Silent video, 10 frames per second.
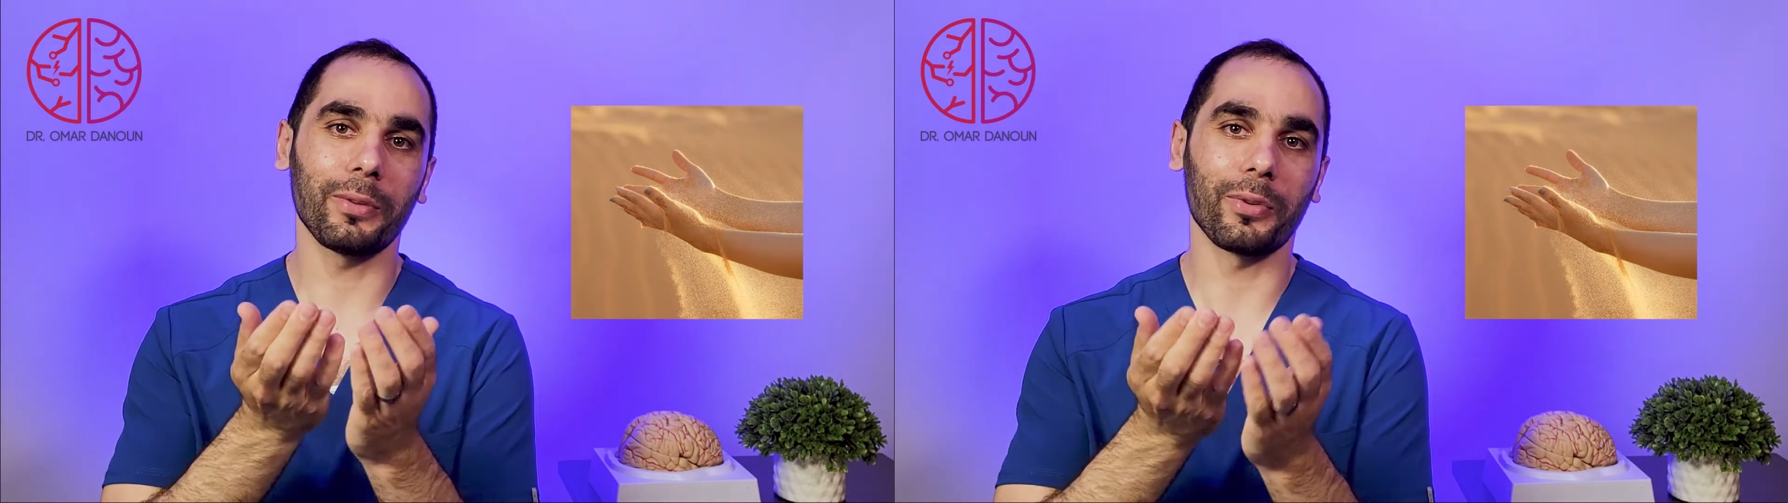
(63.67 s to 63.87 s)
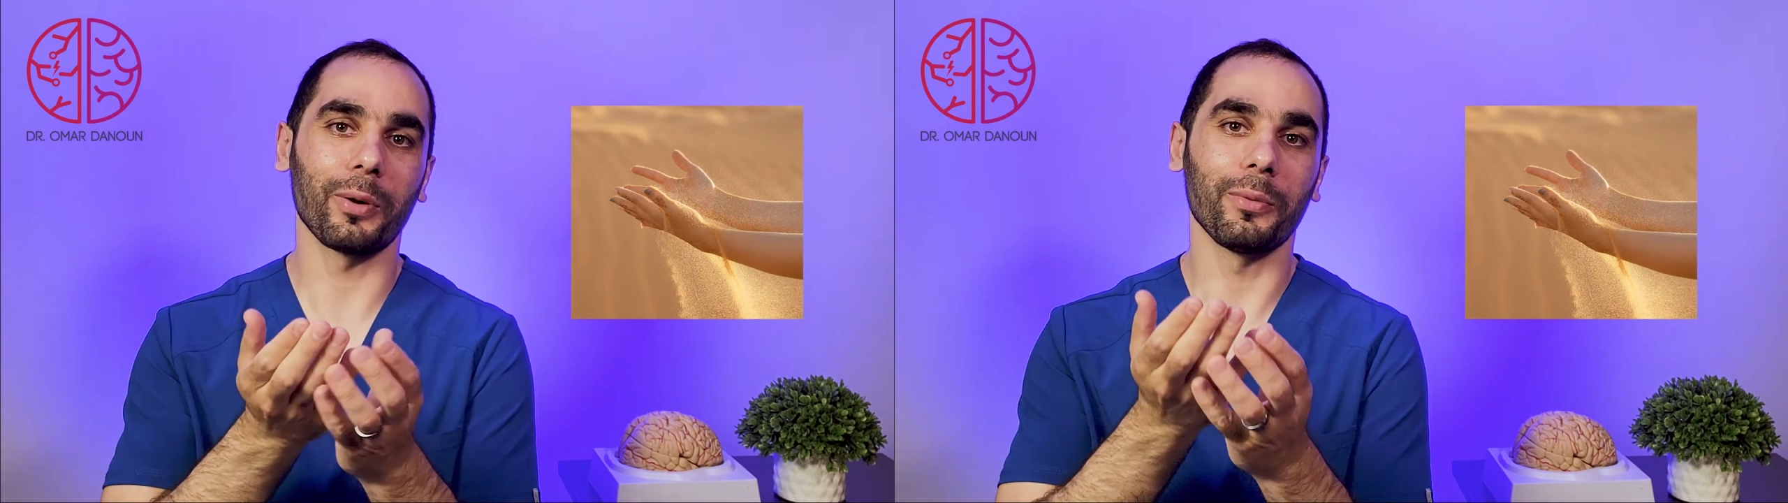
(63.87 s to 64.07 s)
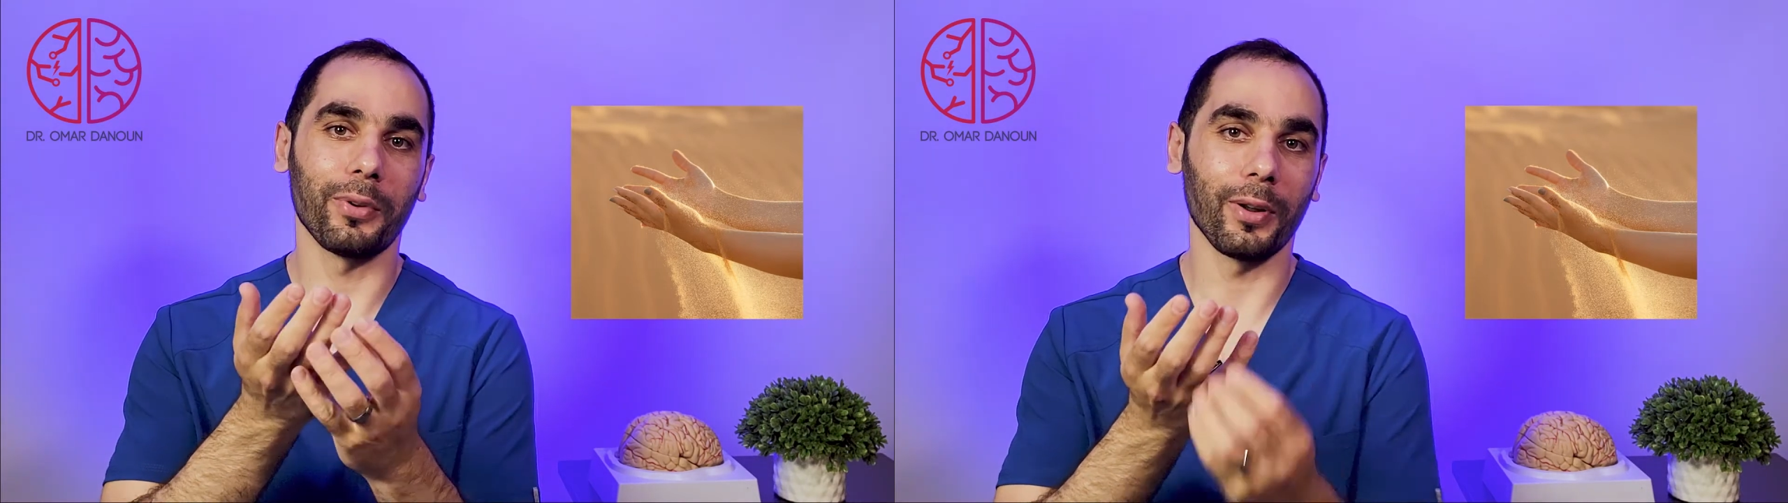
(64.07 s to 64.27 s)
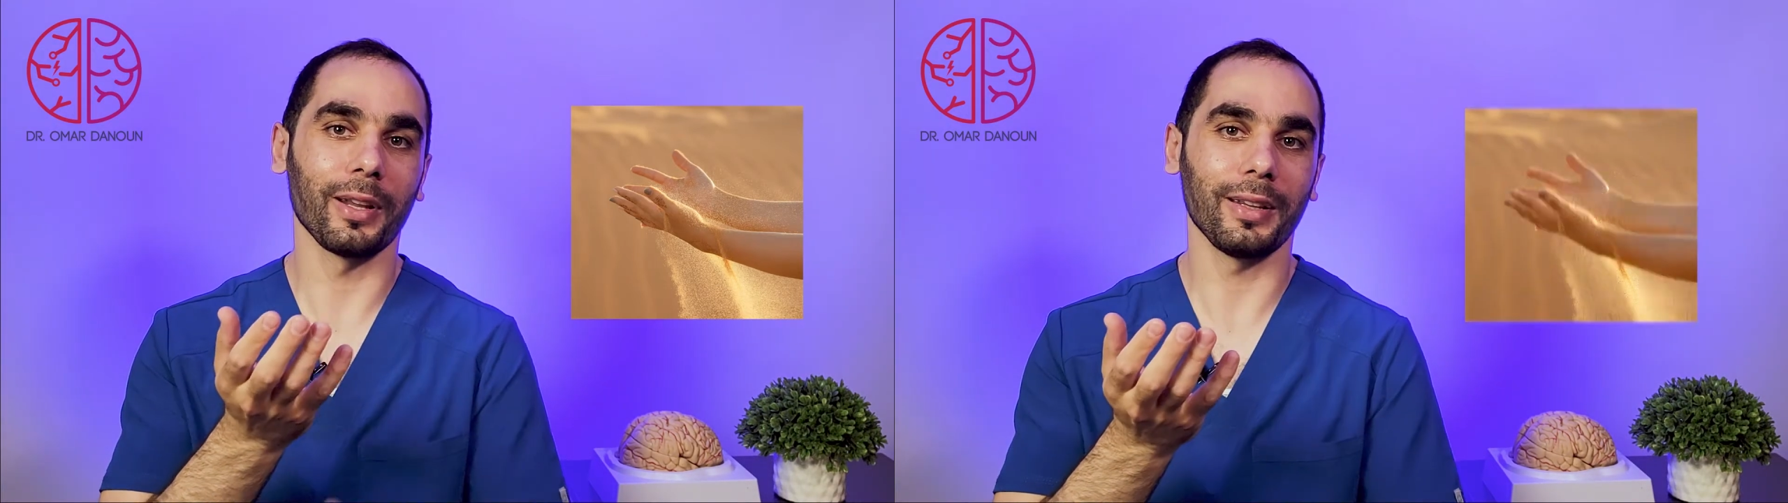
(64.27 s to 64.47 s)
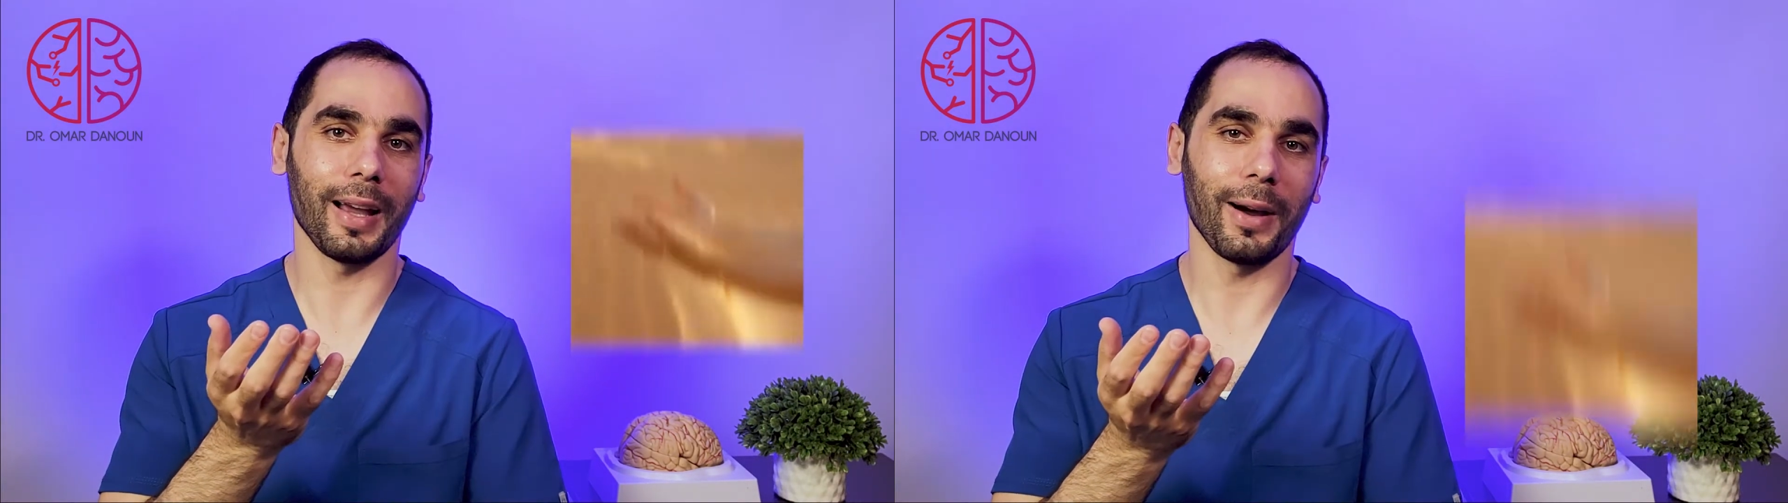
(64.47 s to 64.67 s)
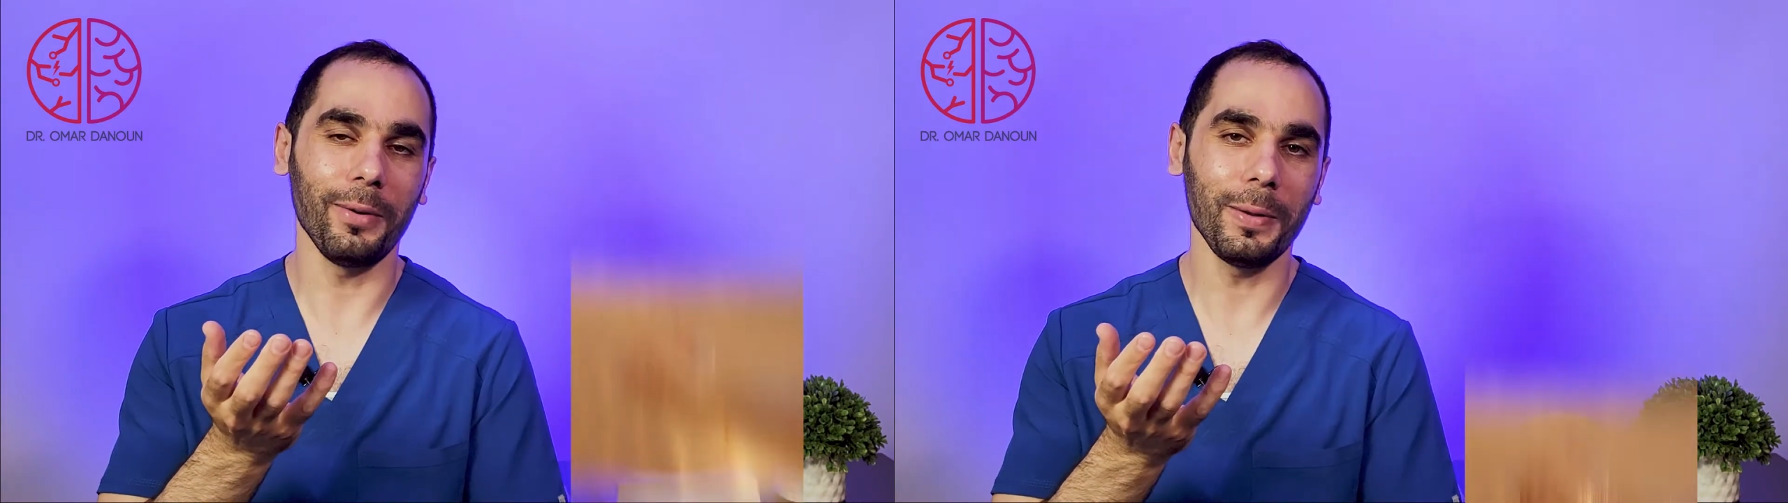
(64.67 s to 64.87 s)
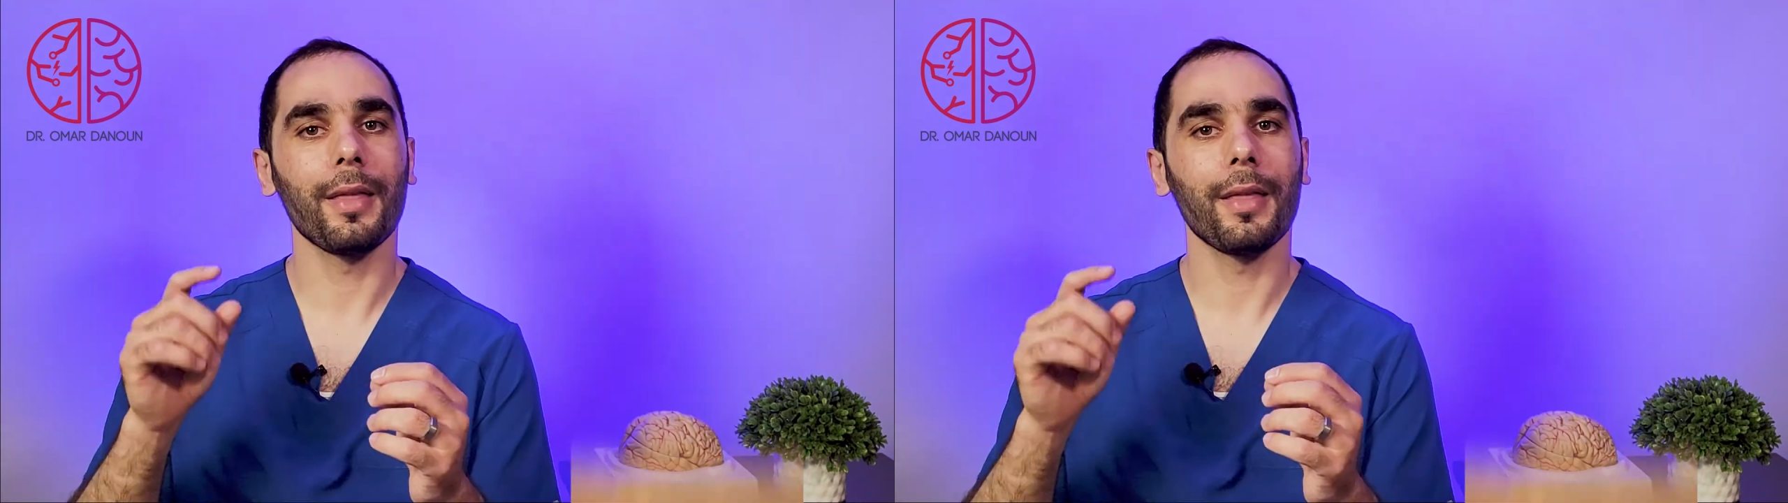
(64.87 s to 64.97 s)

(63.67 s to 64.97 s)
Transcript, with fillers: from falling down.